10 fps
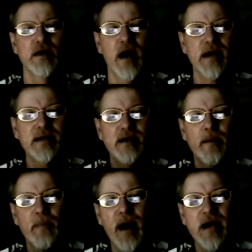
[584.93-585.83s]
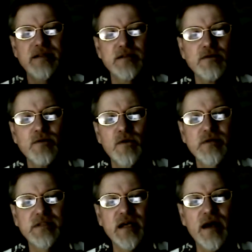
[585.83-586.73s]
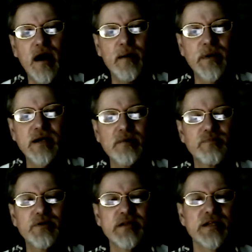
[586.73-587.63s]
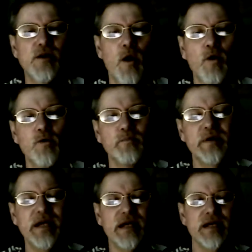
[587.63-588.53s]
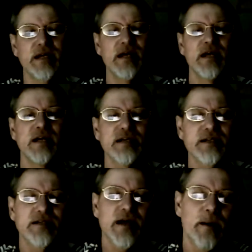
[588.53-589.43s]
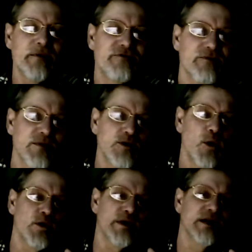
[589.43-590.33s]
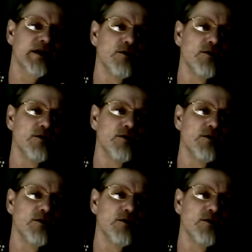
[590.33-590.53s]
I didn't come back to the Lord and say, oh, I'm a complete whole being. It's just coming from glory to